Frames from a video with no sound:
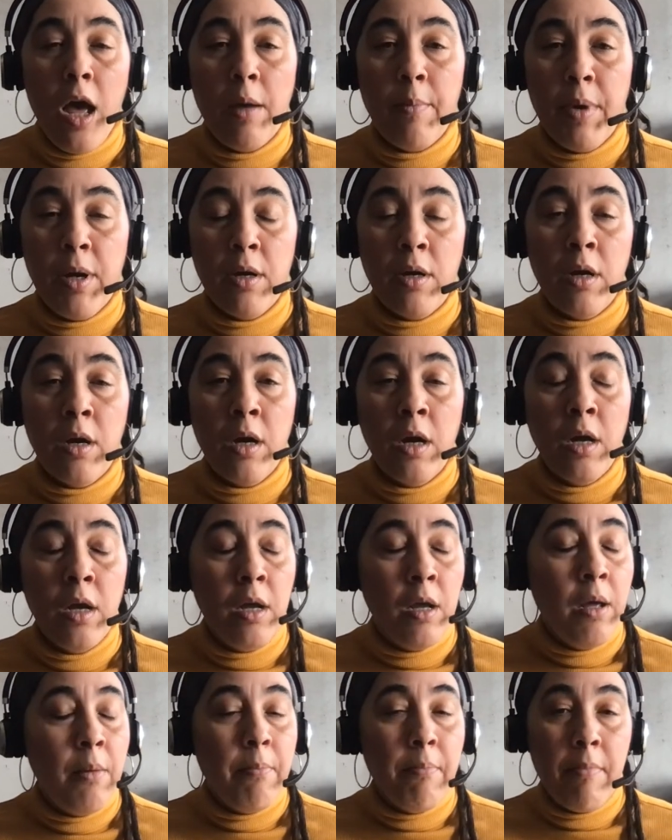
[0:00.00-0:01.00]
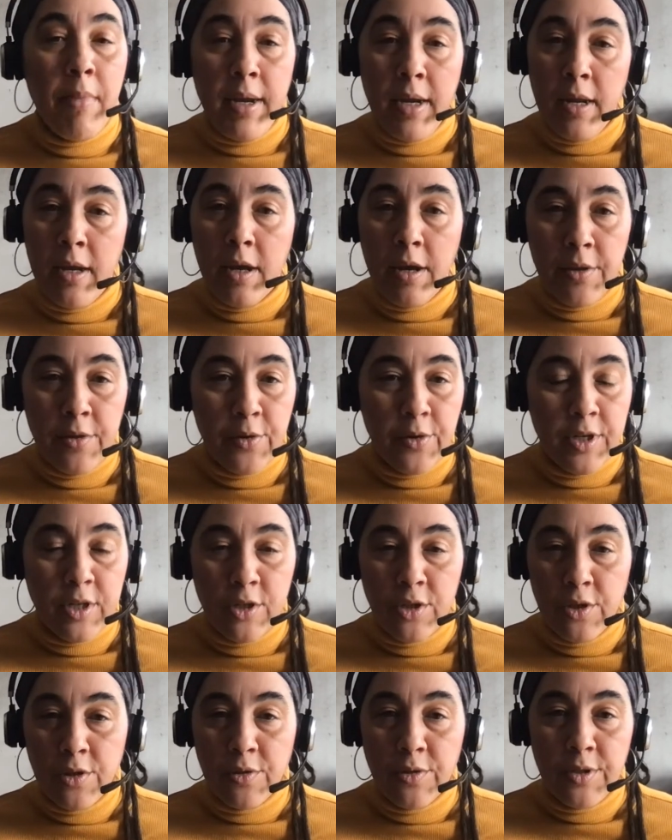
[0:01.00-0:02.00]
among many other
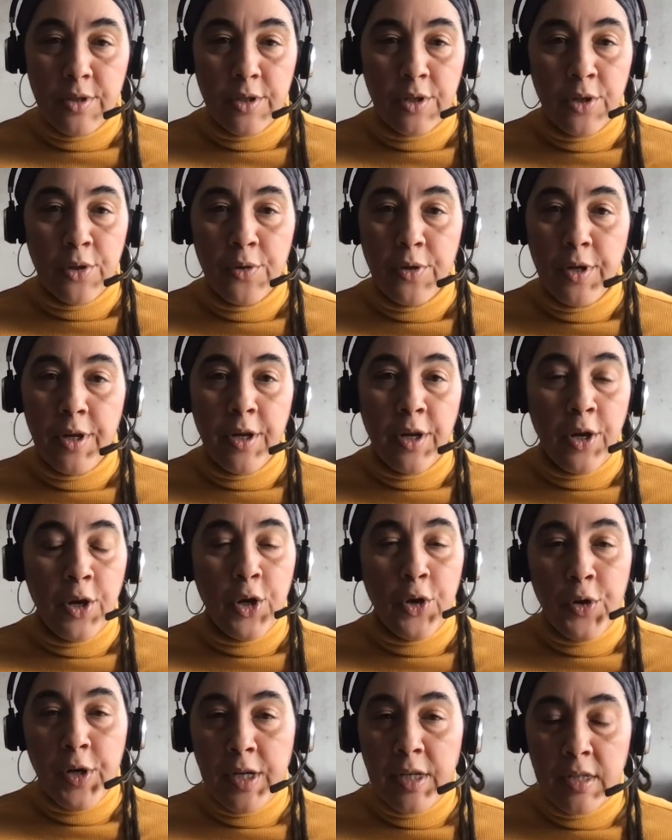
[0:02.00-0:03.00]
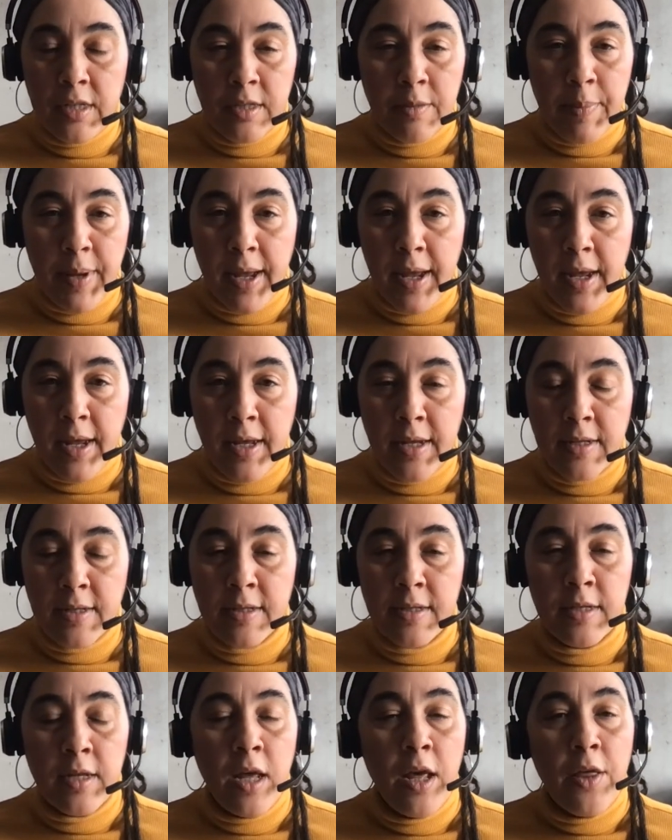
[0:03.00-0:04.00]
issues, including green
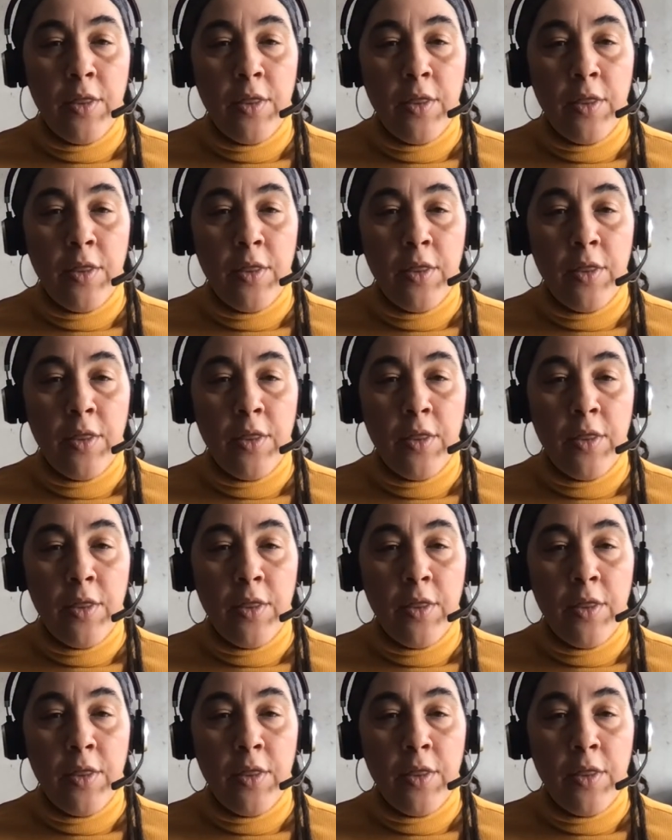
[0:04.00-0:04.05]
space,